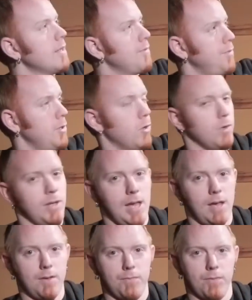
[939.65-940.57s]
If you don't
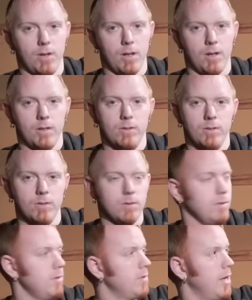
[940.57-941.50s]
have
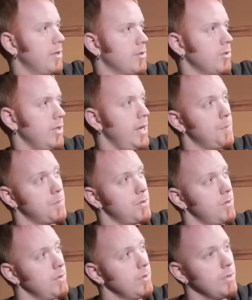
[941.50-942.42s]
nice
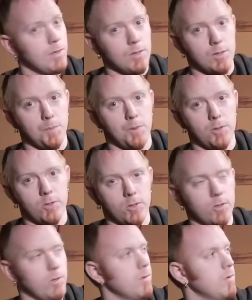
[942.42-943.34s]
clamps to put
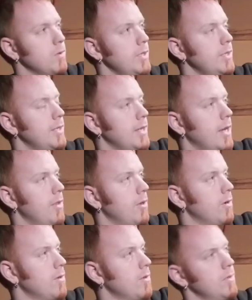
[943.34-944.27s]
your lid
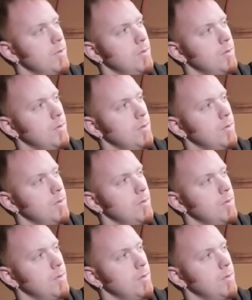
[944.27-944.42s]
together,